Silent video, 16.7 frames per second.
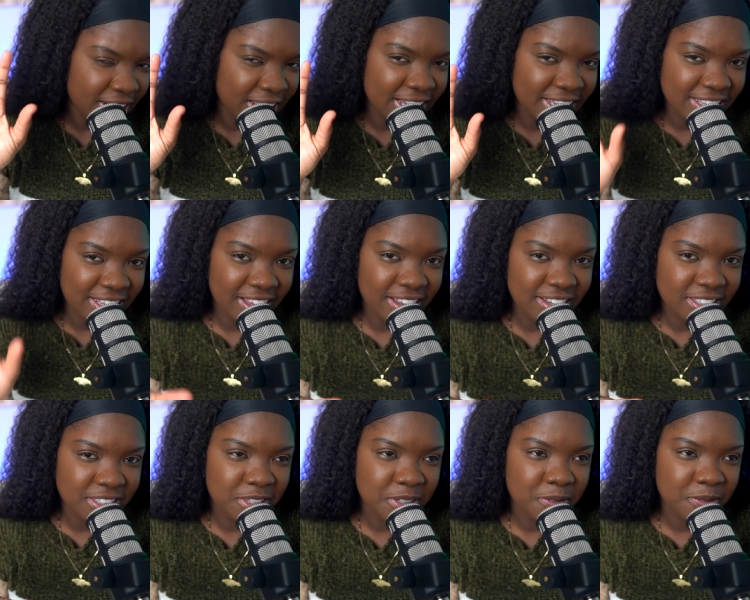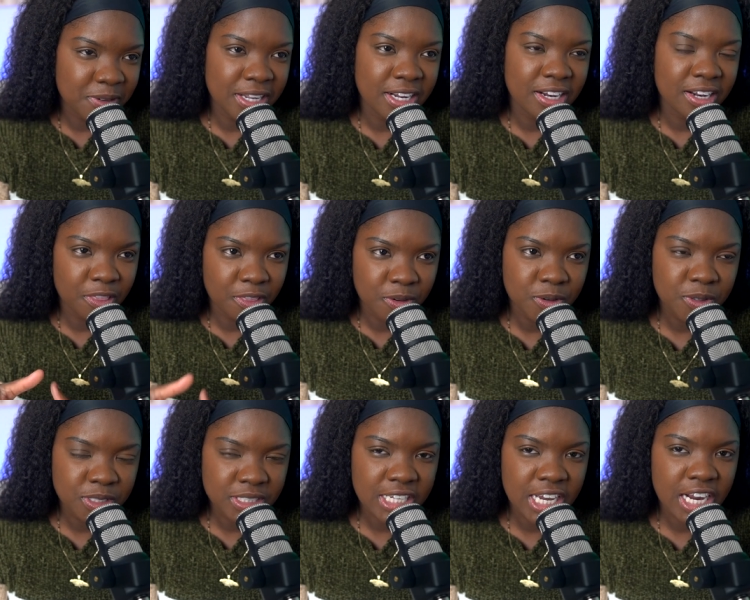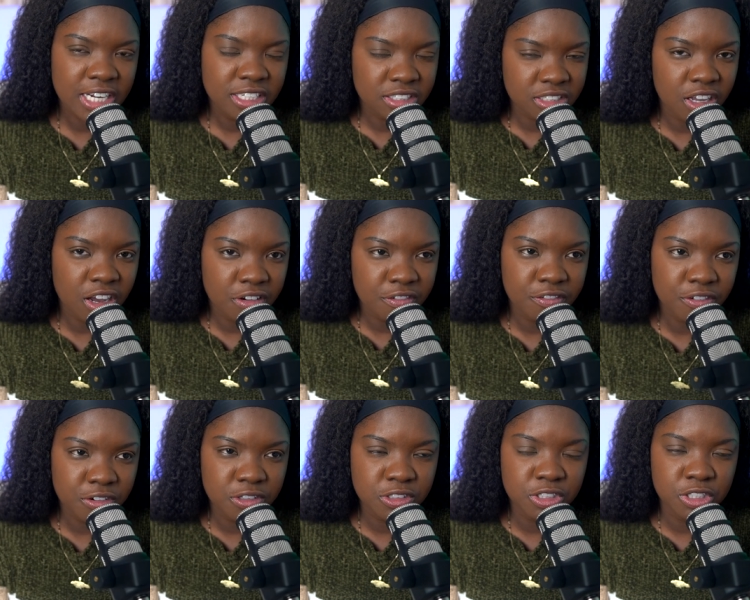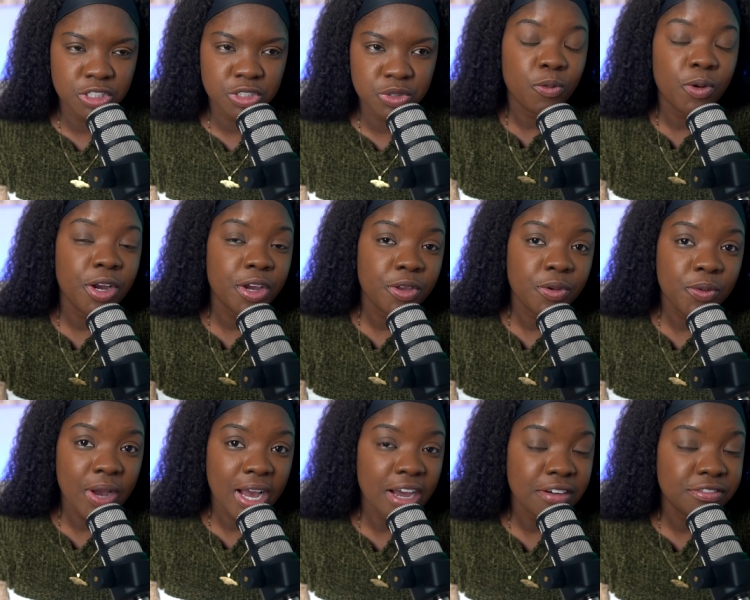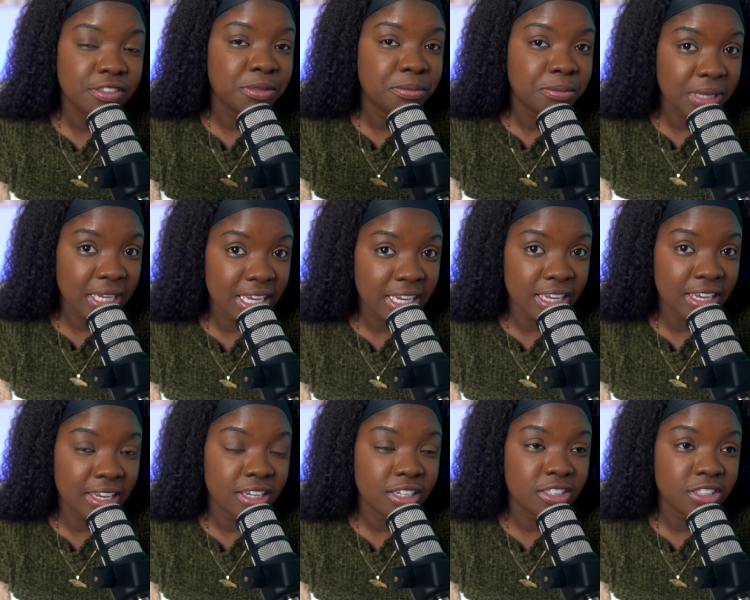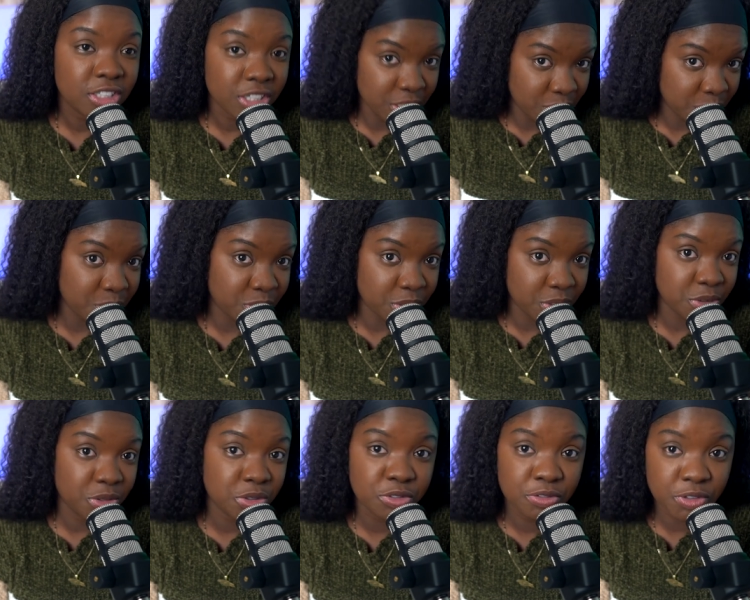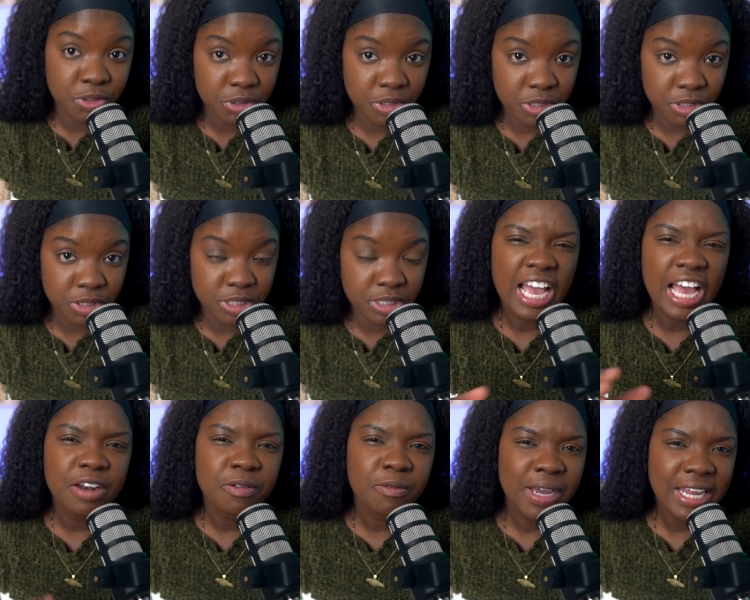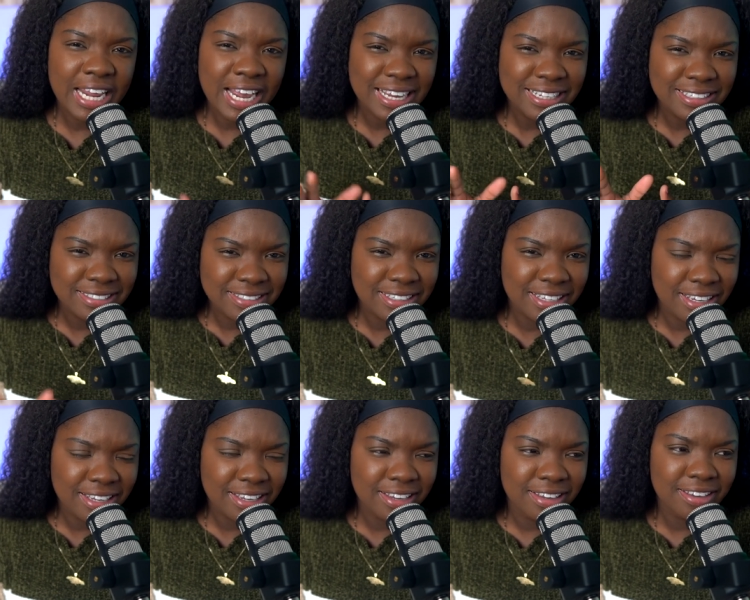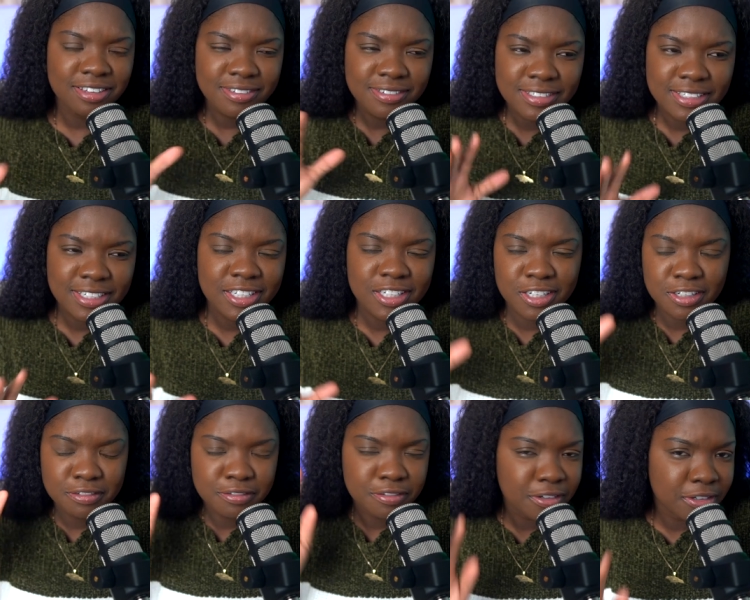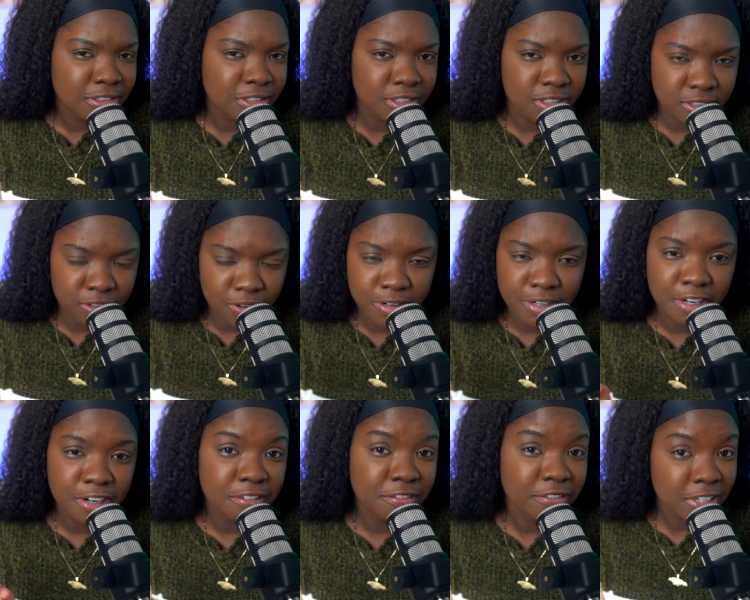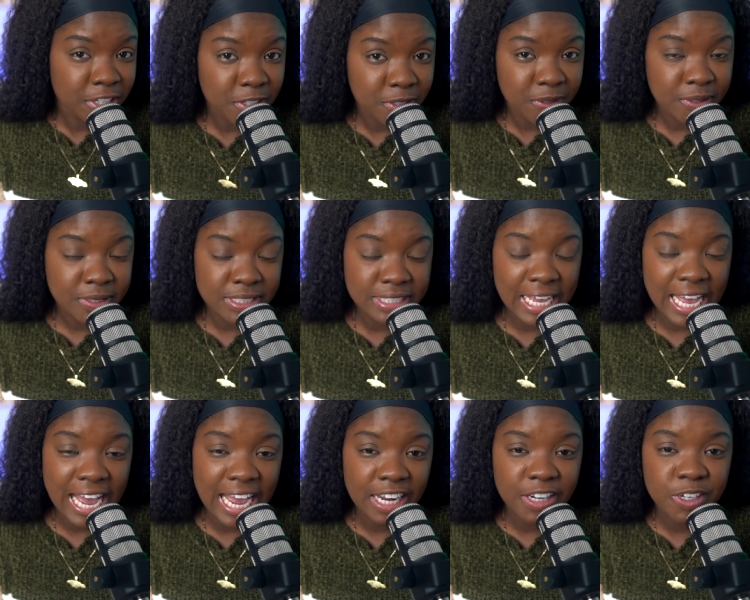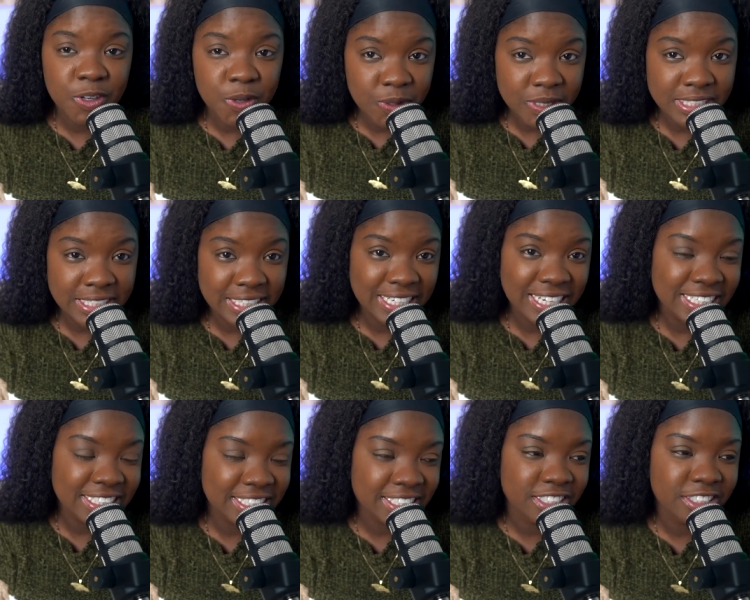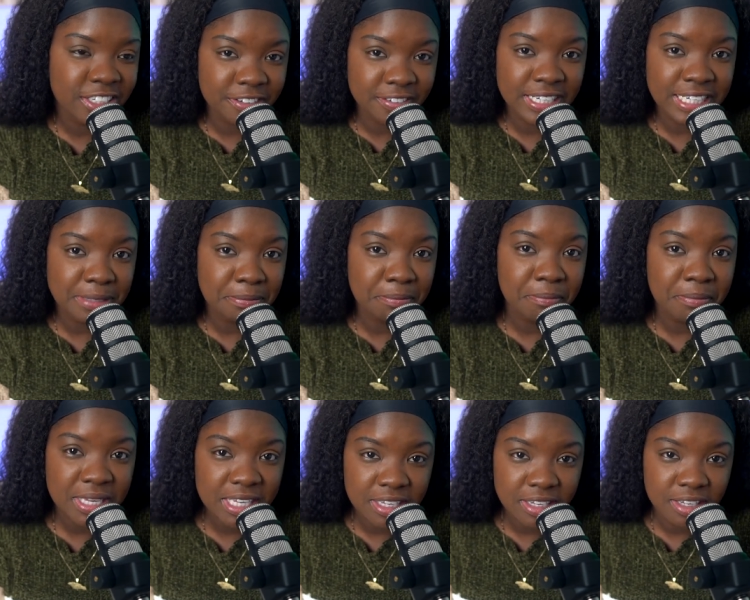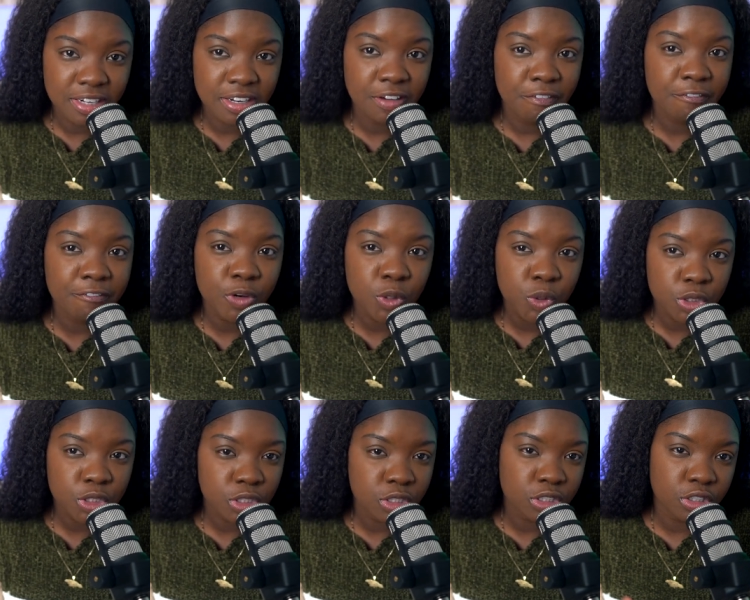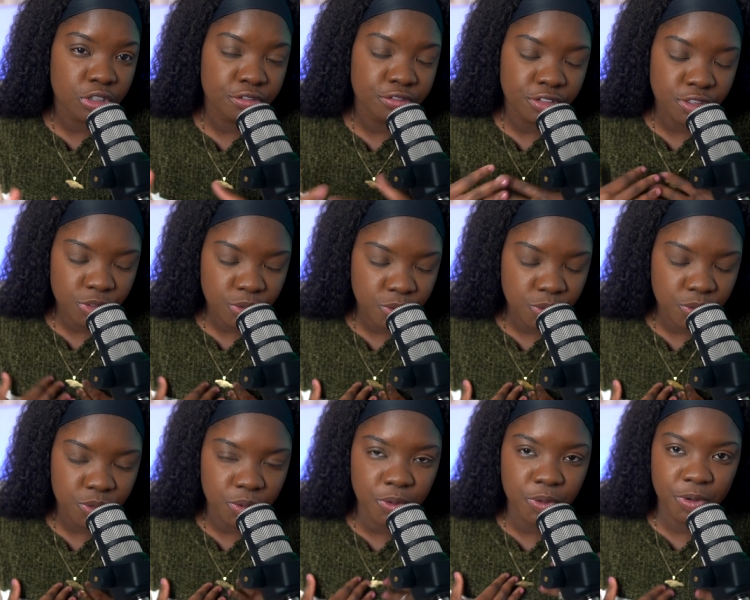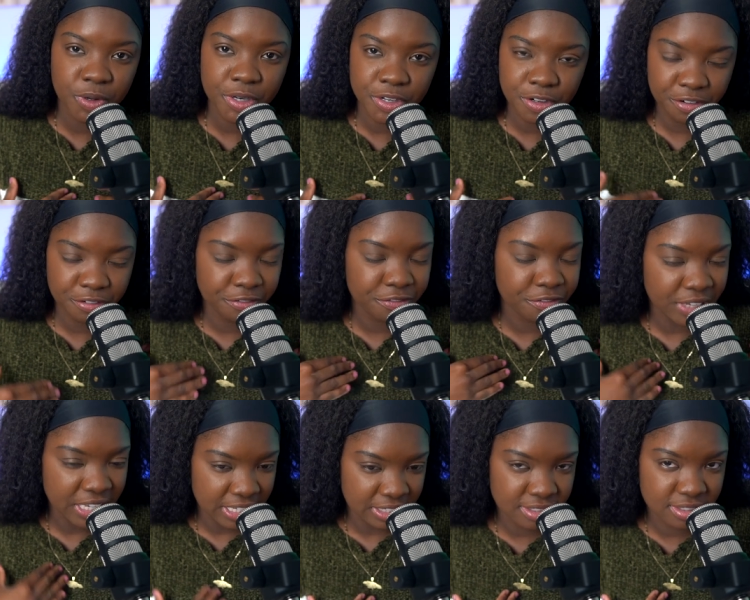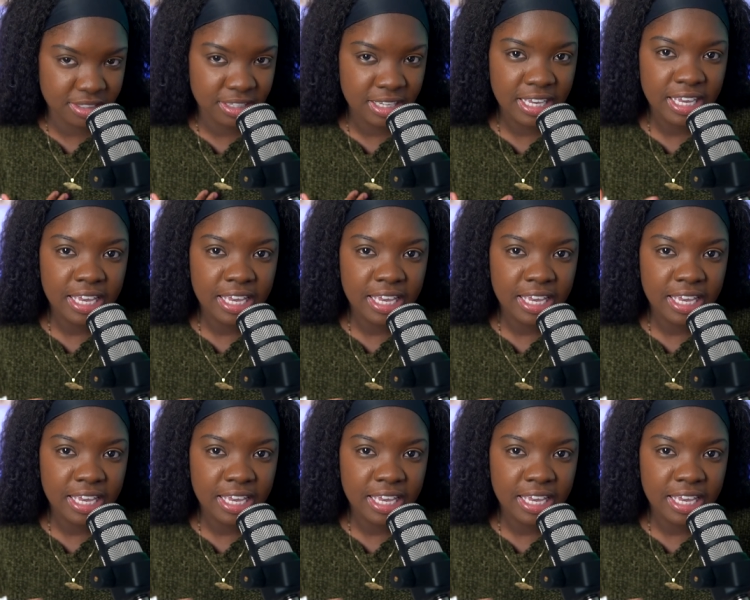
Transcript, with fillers: like that? Well, those are stock photos where you have to pay to use those photos. And when I say using your photos or your videos, I don't necessarily mean photos of you or your face